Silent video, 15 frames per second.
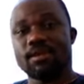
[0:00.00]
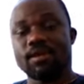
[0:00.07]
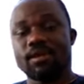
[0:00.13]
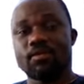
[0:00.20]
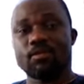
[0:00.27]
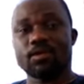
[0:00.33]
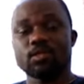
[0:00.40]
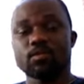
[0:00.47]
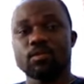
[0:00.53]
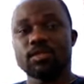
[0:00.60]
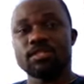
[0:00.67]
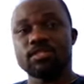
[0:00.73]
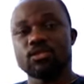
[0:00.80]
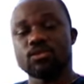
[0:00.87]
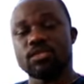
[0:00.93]
and
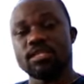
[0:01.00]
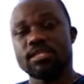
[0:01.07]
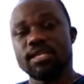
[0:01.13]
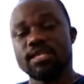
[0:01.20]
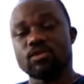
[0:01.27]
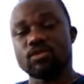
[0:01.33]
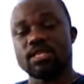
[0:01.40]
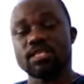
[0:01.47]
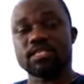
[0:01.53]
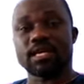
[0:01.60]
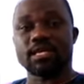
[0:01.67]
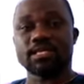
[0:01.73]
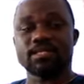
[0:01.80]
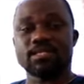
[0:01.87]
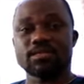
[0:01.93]
responding to the day-to-day
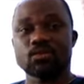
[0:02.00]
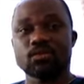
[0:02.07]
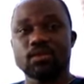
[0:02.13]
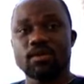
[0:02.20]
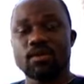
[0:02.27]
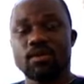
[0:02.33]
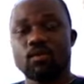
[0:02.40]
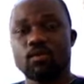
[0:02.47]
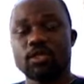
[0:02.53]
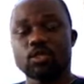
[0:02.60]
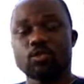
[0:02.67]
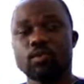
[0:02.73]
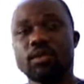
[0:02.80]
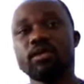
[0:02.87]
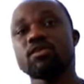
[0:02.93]
challenges with a
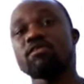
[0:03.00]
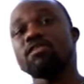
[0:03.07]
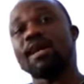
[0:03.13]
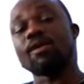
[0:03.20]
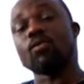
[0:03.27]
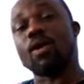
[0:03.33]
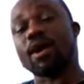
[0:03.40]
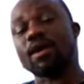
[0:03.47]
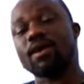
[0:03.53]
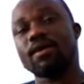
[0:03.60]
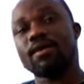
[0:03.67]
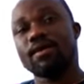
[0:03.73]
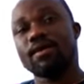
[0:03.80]
spirit of hard work,